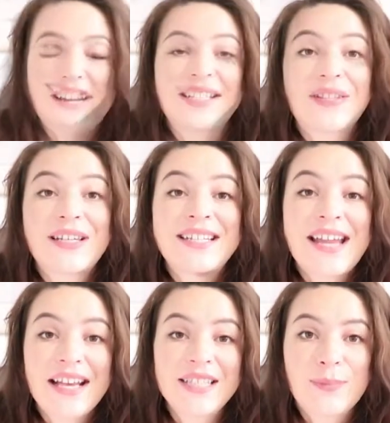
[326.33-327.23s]
Alright so the
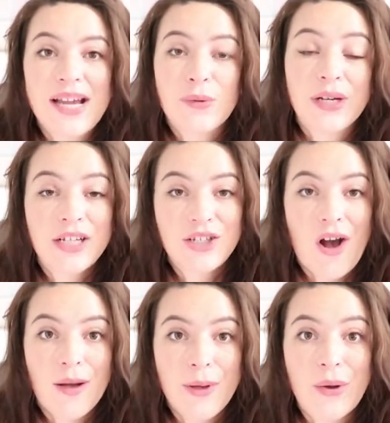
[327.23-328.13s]
next brand we're going to
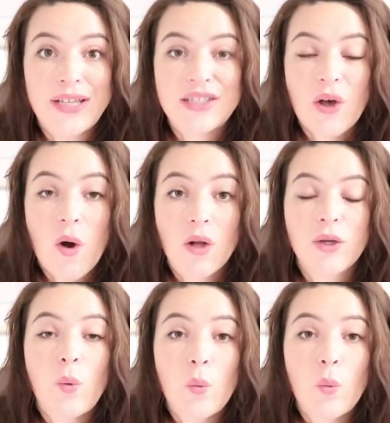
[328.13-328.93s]
talk about is called